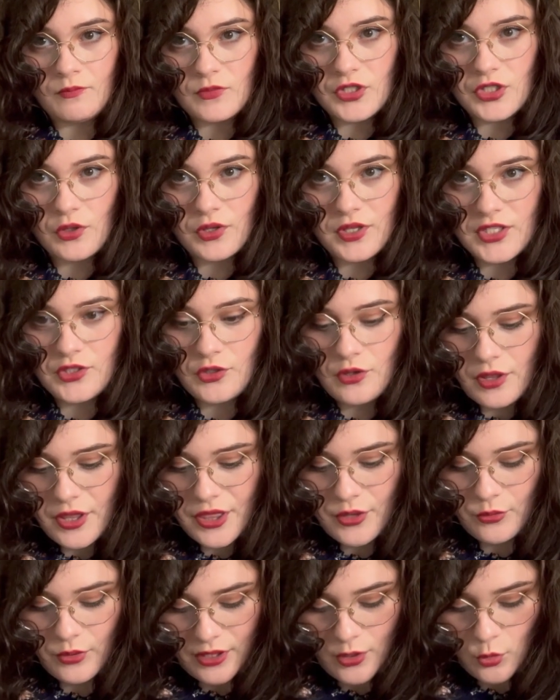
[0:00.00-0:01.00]
So these are the
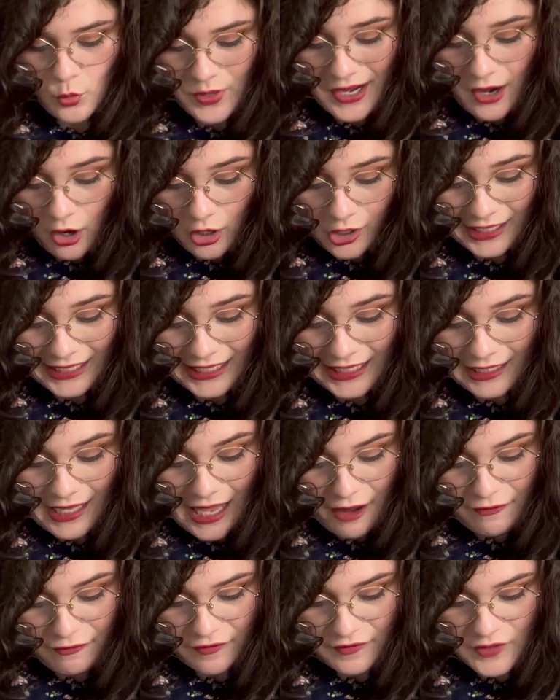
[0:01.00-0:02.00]
three that we are
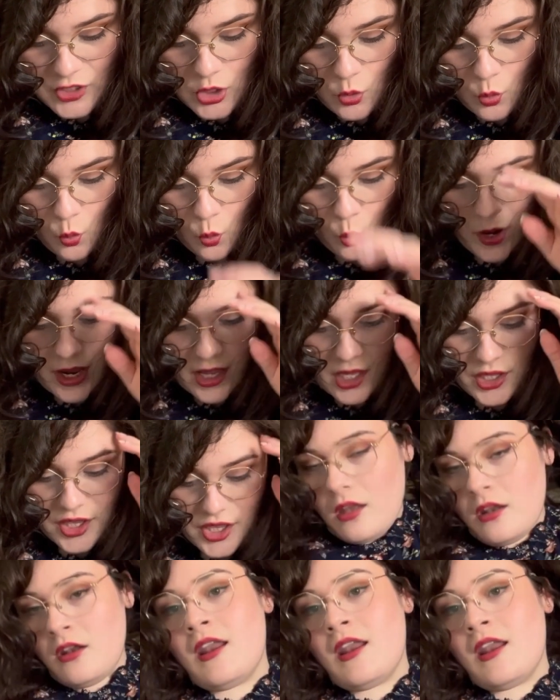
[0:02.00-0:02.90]
left with.